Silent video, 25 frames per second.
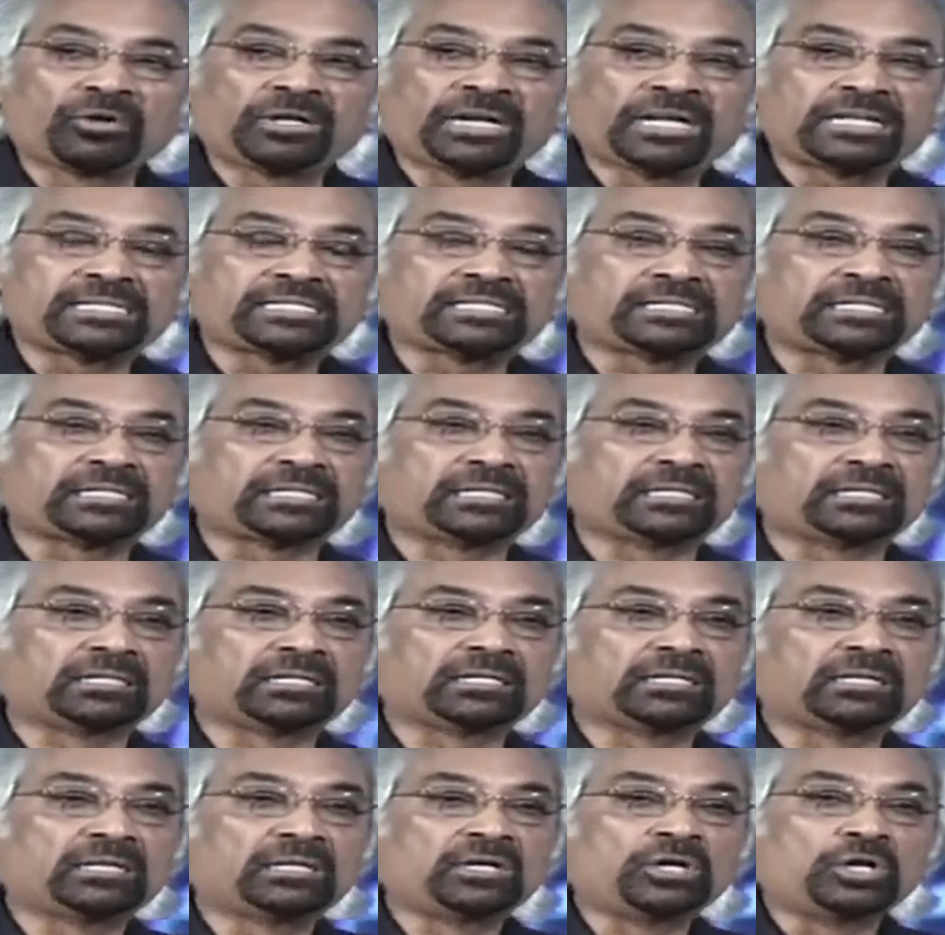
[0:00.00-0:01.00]
density,
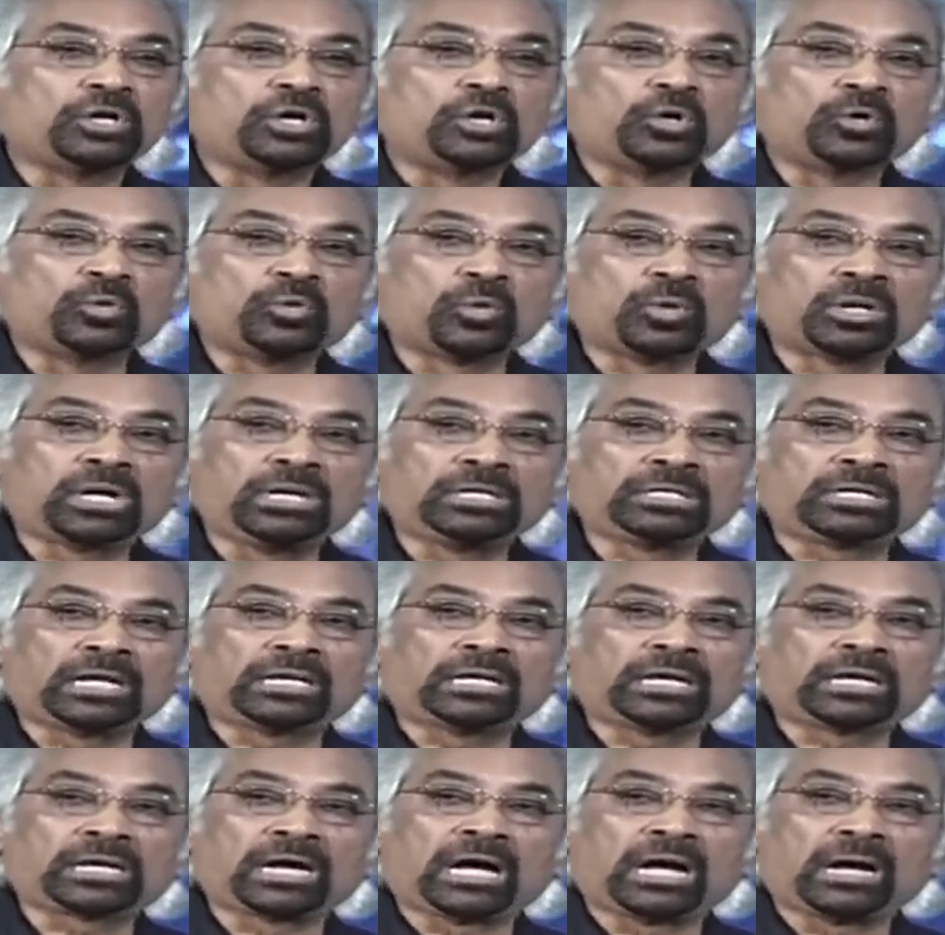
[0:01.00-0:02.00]
rural
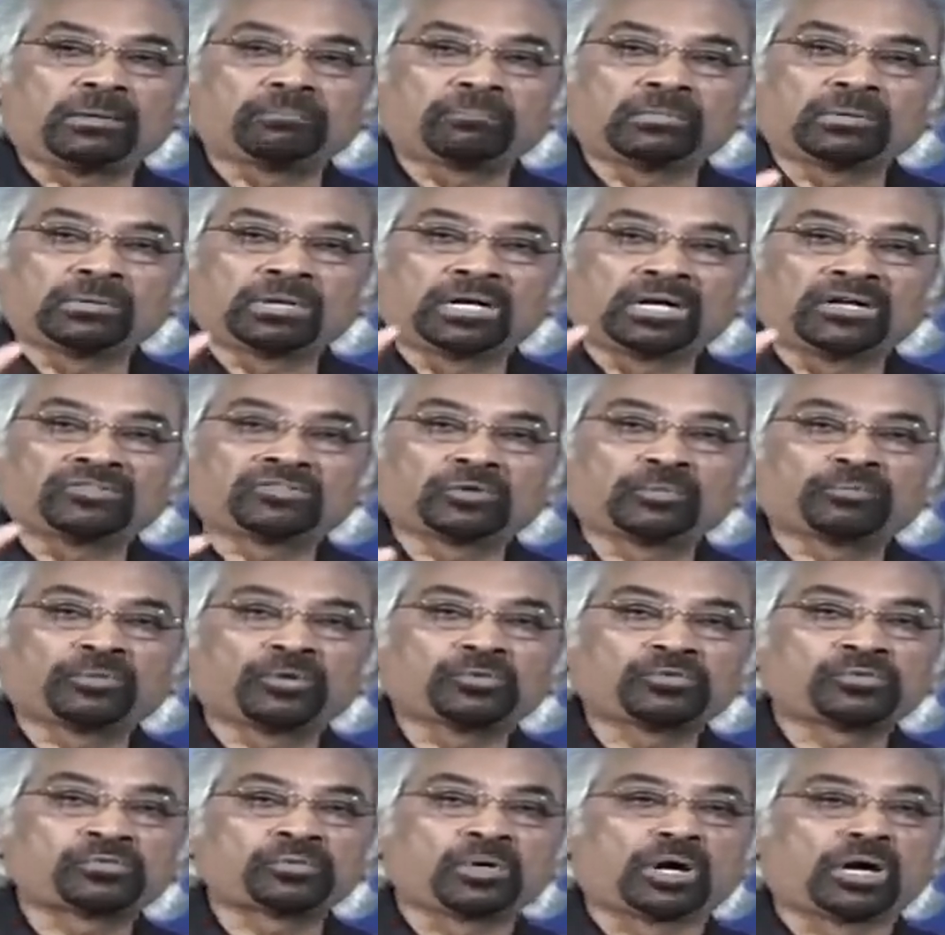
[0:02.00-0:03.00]
telecom as
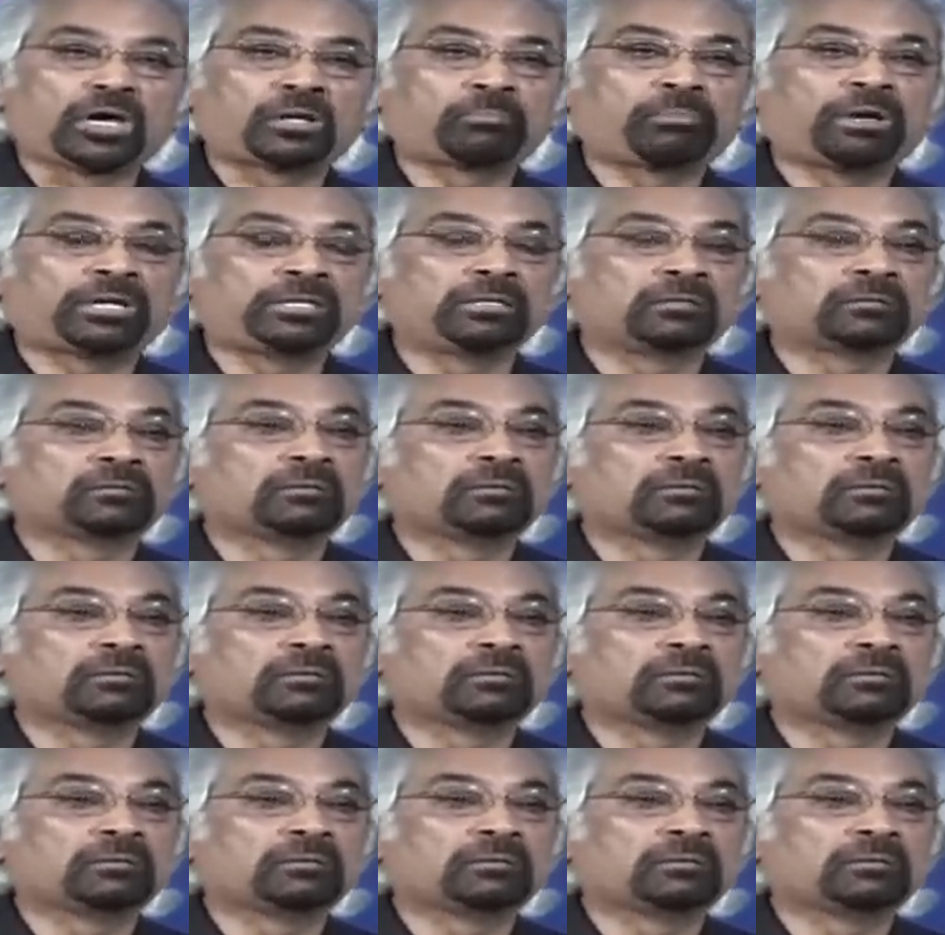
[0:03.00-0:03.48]
opposed to urban,